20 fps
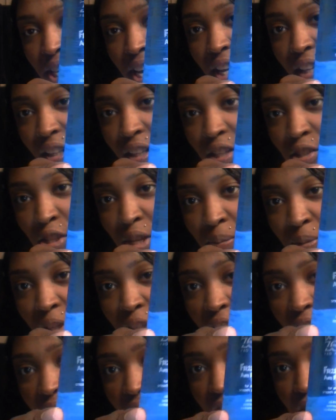Sally's. I'm
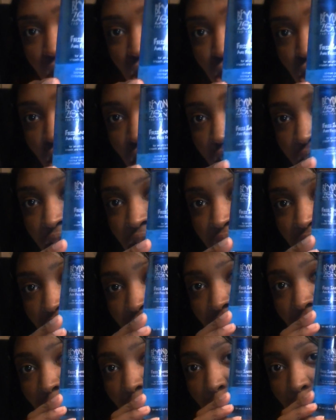going to give this a try and
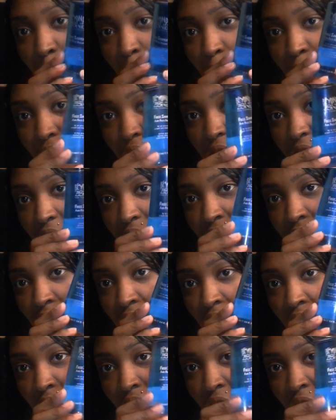see how it works.